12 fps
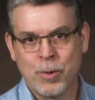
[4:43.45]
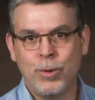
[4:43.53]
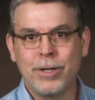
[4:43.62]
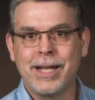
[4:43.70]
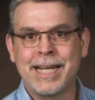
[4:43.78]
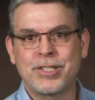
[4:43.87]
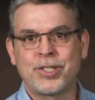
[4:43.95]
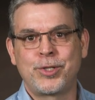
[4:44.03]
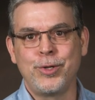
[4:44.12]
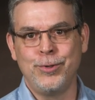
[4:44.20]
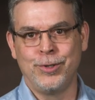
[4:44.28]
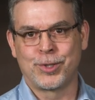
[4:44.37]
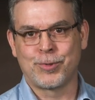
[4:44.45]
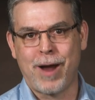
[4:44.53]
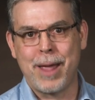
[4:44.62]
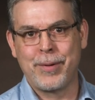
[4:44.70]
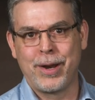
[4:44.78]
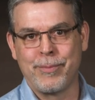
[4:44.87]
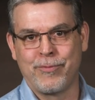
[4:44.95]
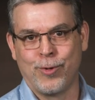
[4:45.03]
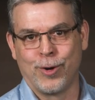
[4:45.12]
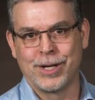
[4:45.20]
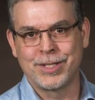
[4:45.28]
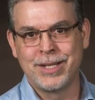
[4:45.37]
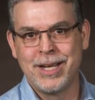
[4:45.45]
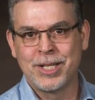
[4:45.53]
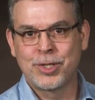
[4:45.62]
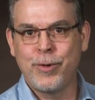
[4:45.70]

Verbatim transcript: We'll let students wrap it up for us.